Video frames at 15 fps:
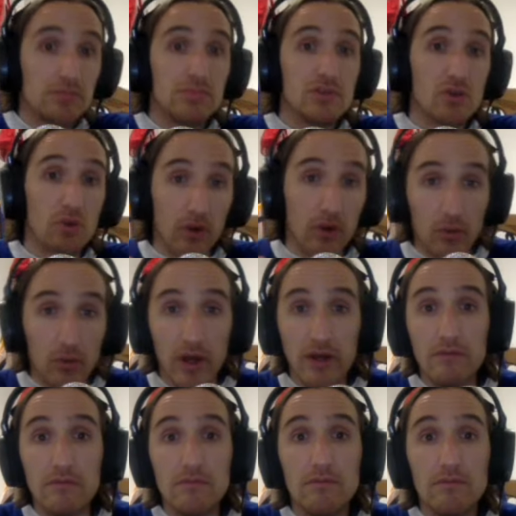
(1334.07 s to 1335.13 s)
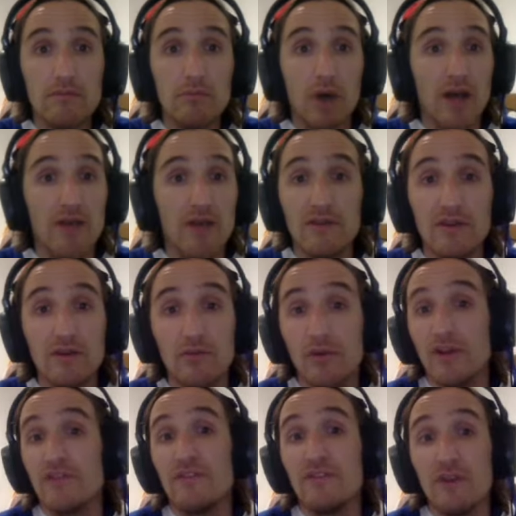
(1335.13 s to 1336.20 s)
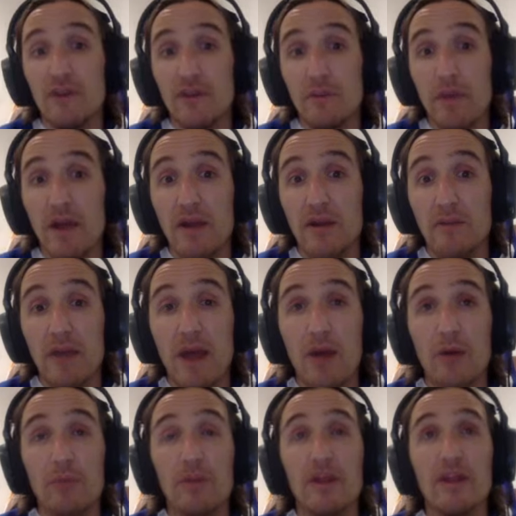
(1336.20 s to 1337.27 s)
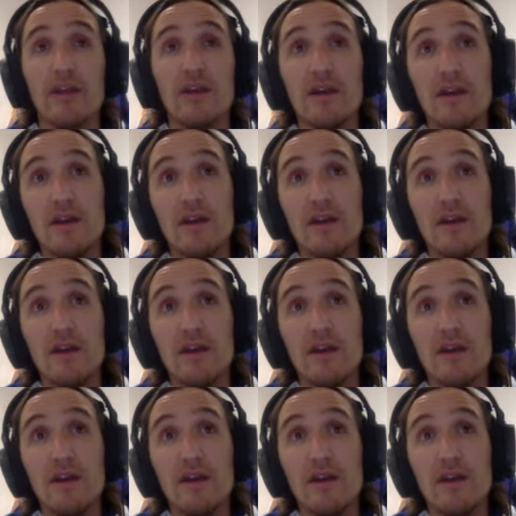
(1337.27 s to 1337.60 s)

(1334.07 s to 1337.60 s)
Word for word: Score 1. Boston didn't rinse you on the power play.